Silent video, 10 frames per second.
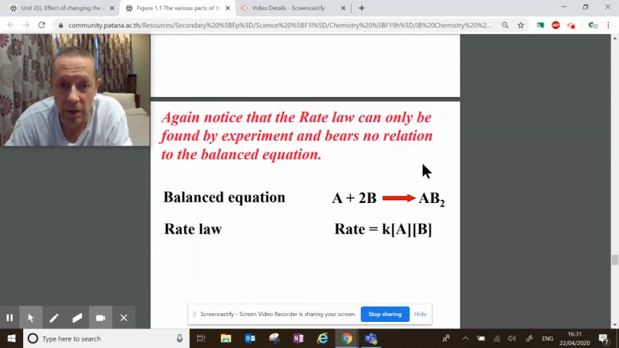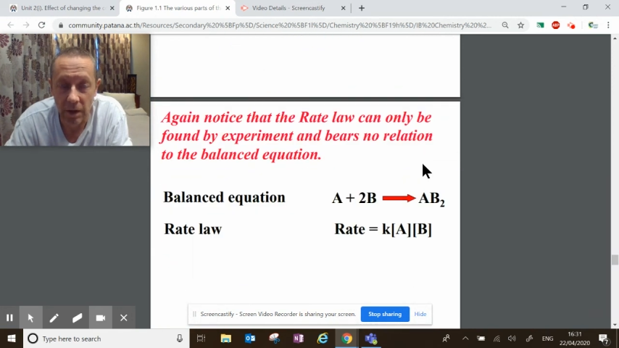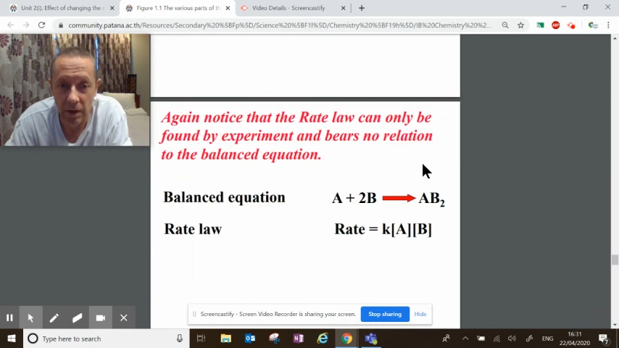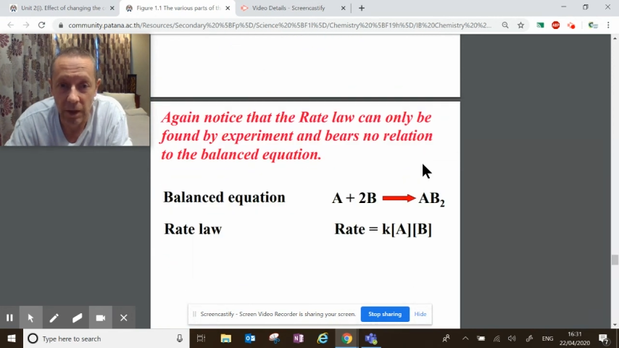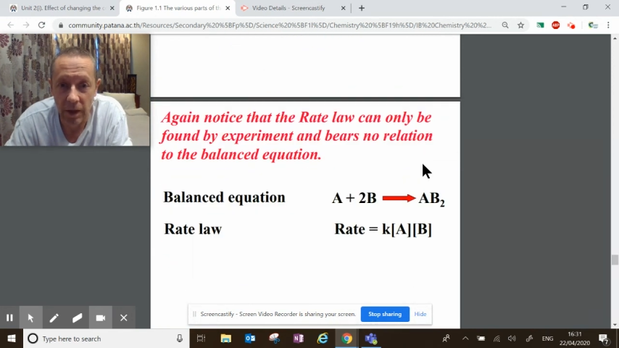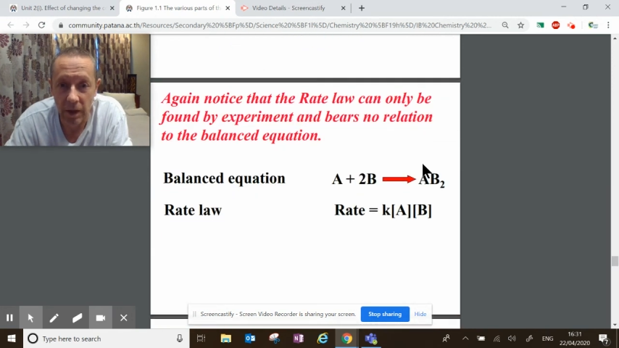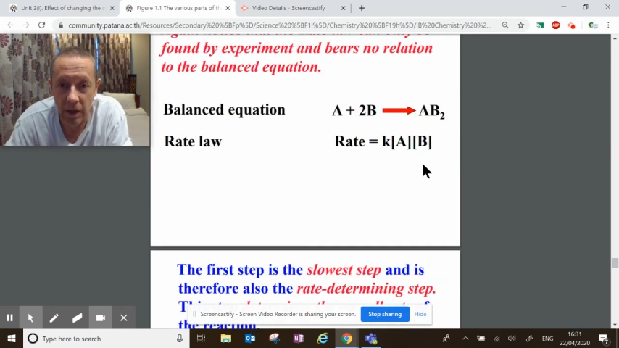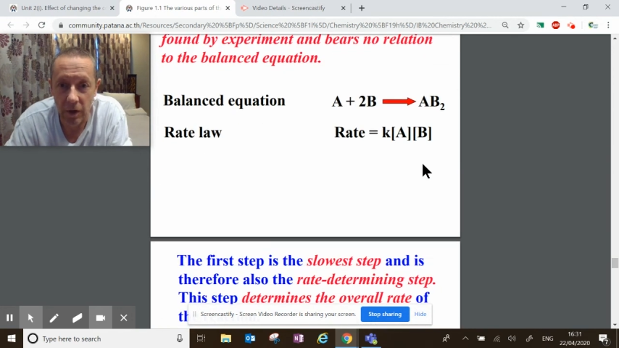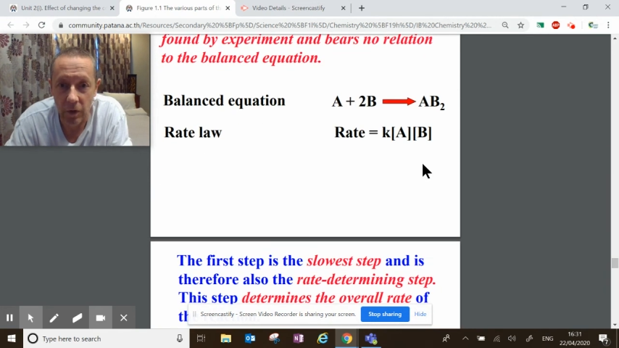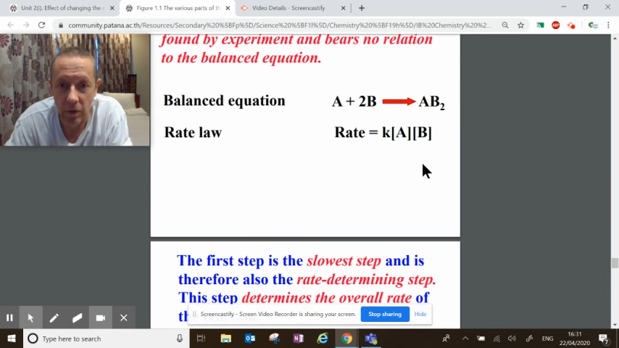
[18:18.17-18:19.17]

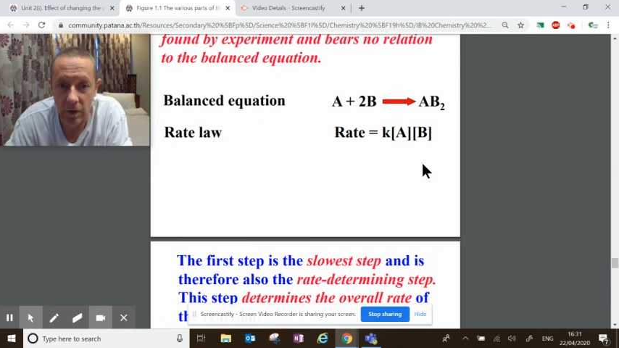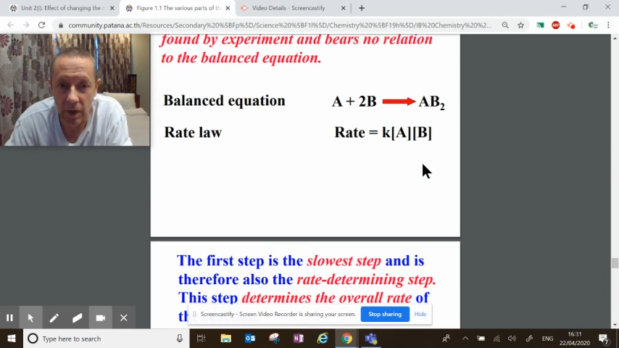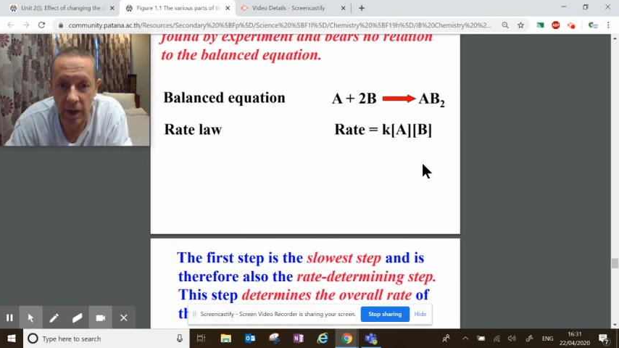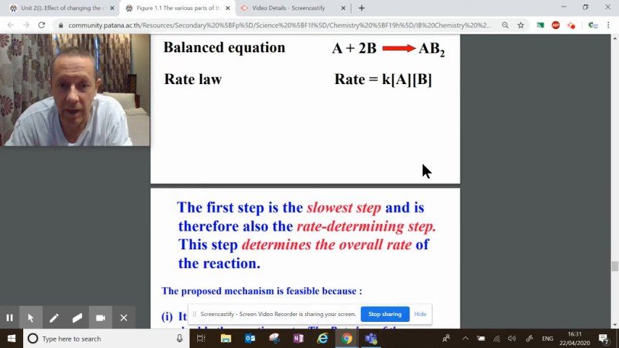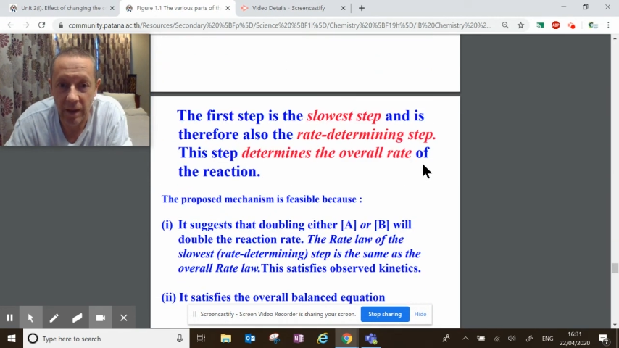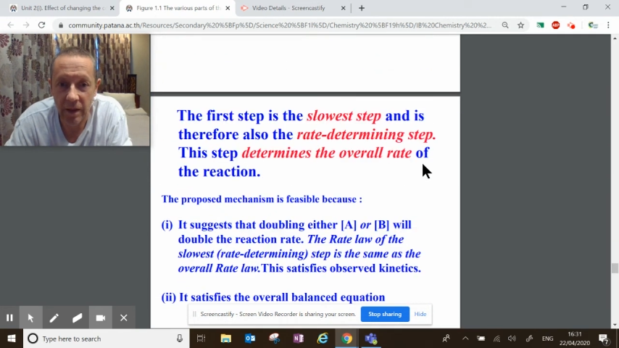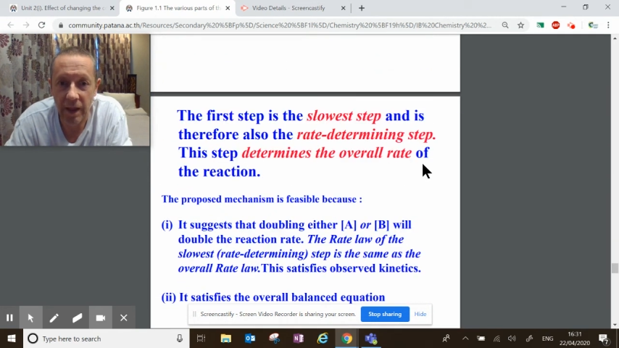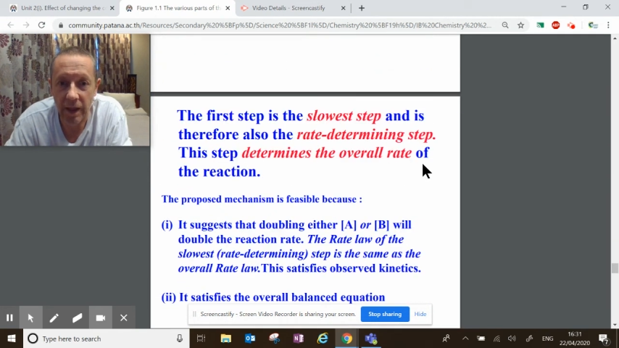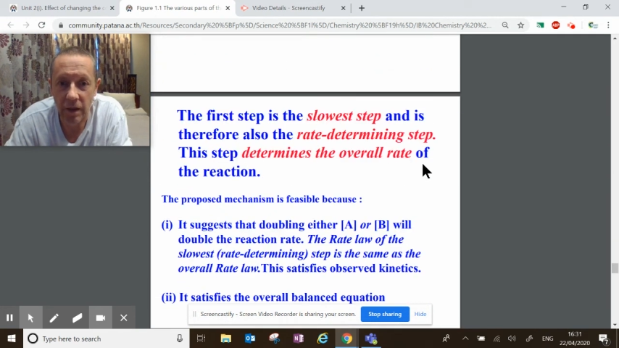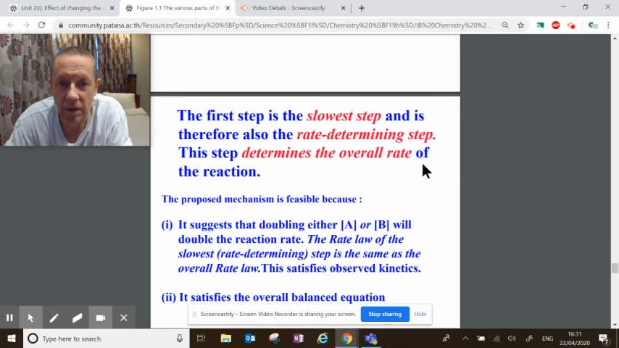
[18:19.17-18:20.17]
Now, I
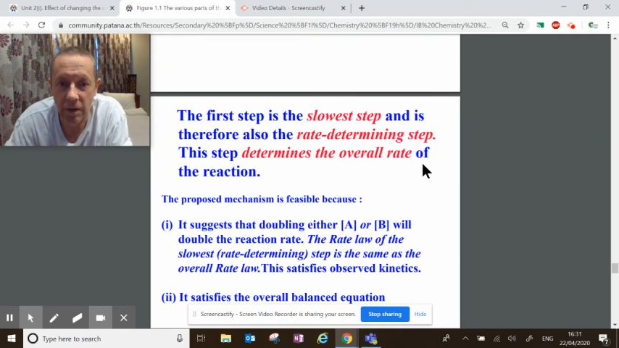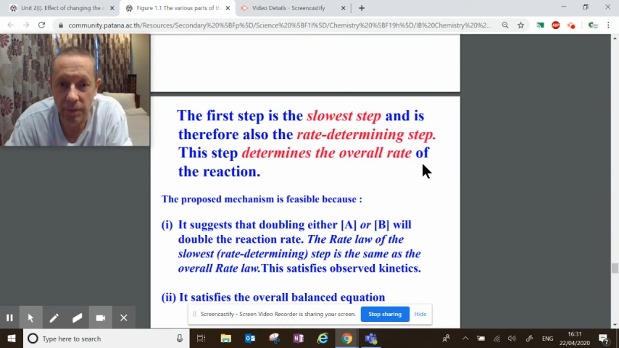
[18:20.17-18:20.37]
think